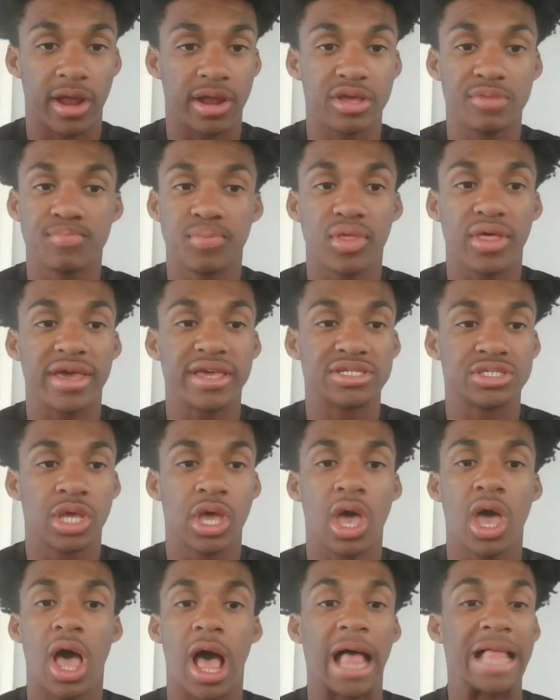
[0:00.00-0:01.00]
He plays
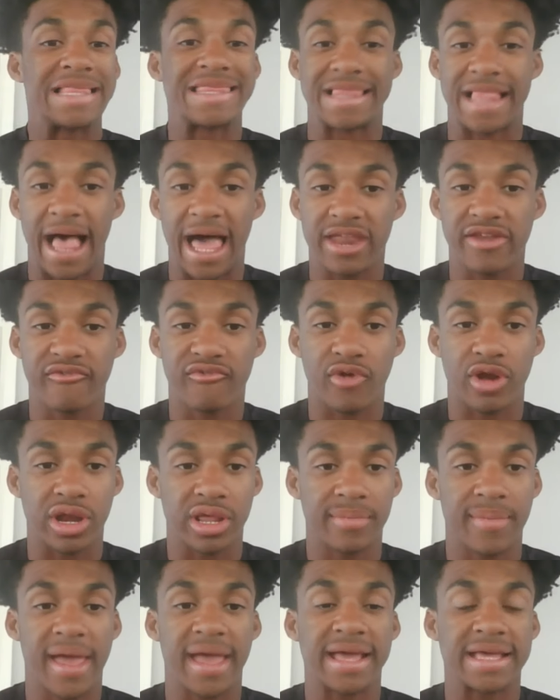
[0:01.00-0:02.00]
a lot of
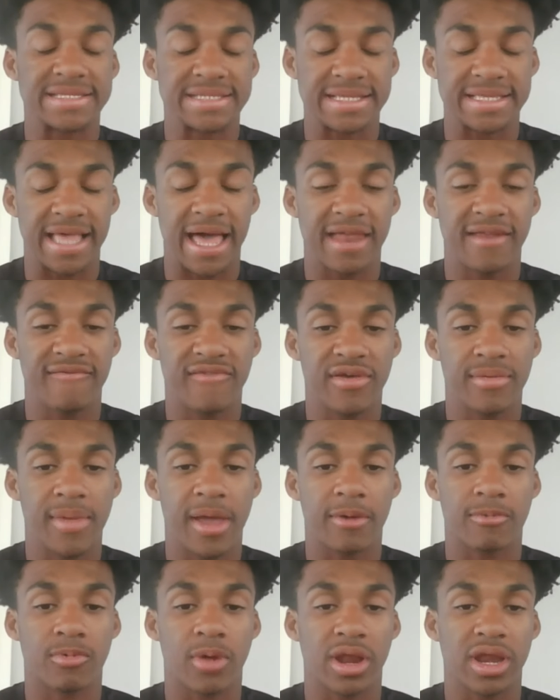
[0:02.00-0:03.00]
running back. It's a lot of him
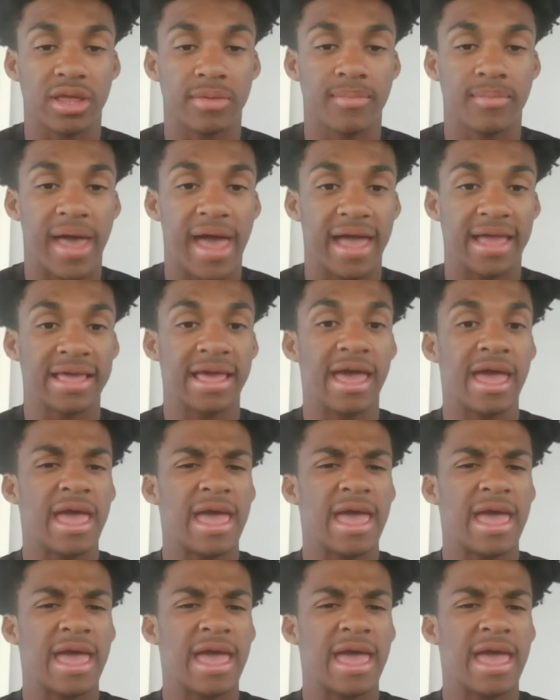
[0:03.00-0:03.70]
at running back.